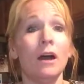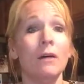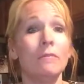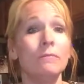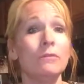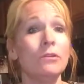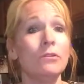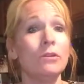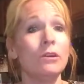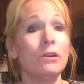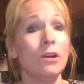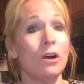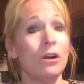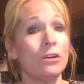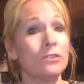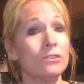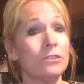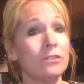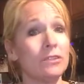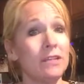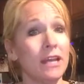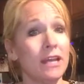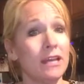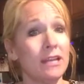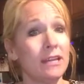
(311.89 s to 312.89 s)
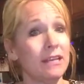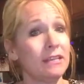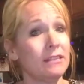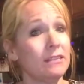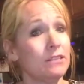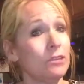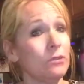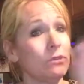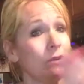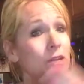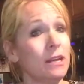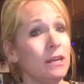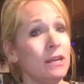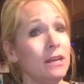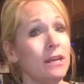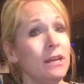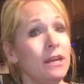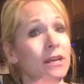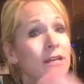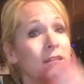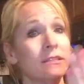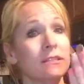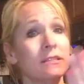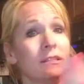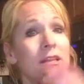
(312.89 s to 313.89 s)
You can also take zucchini
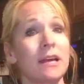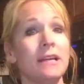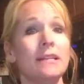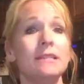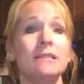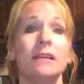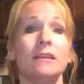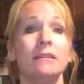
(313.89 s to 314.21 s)
and slice